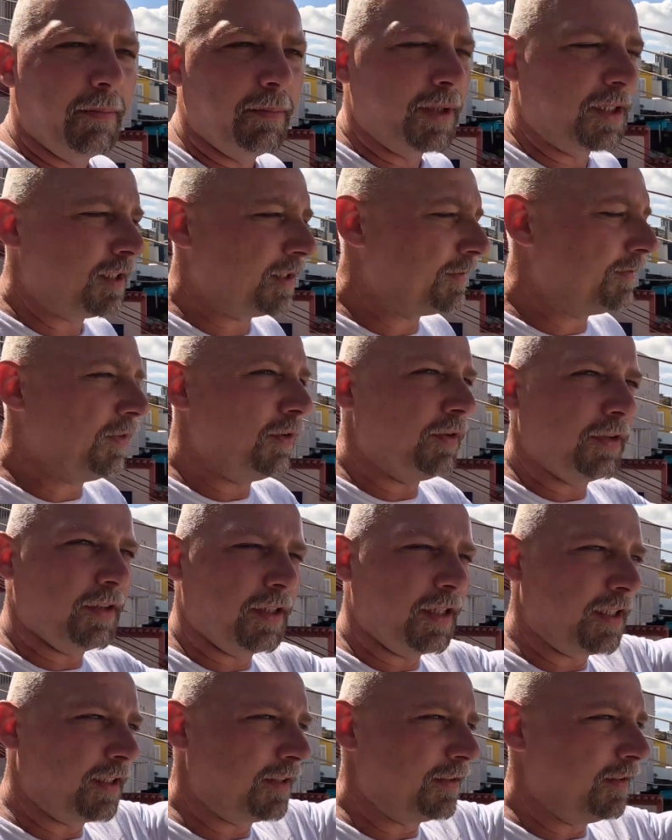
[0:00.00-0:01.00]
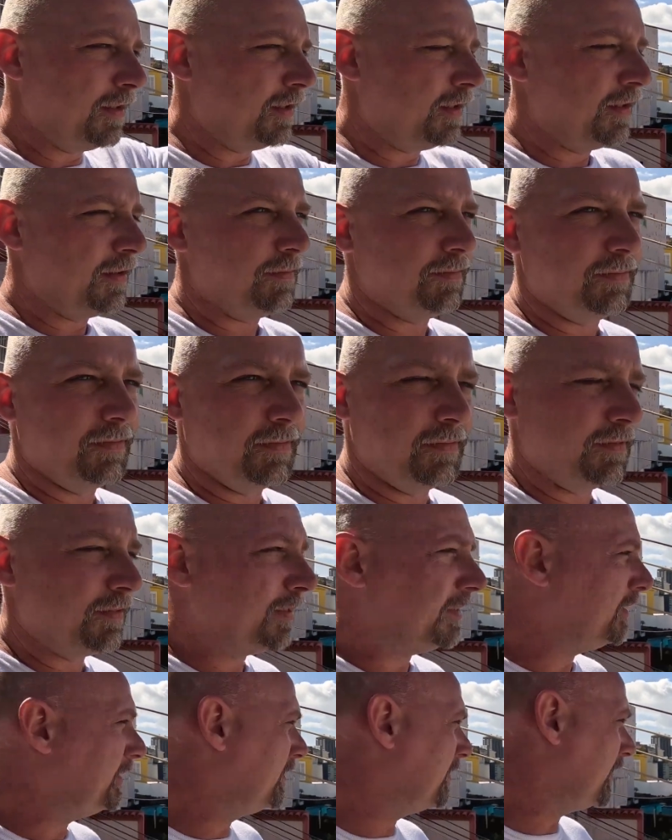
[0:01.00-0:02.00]
because of all the like, uh,
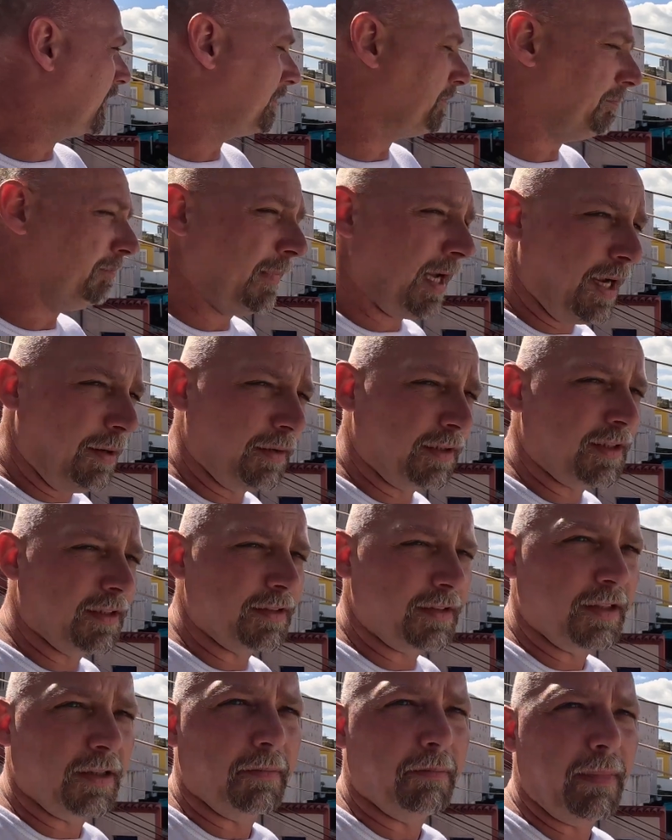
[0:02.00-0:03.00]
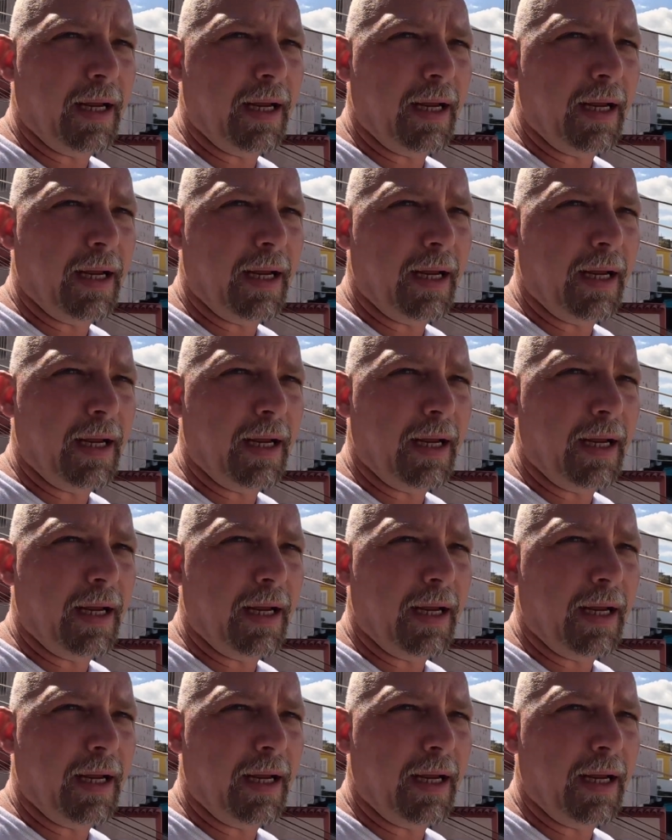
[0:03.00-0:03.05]
like I would consider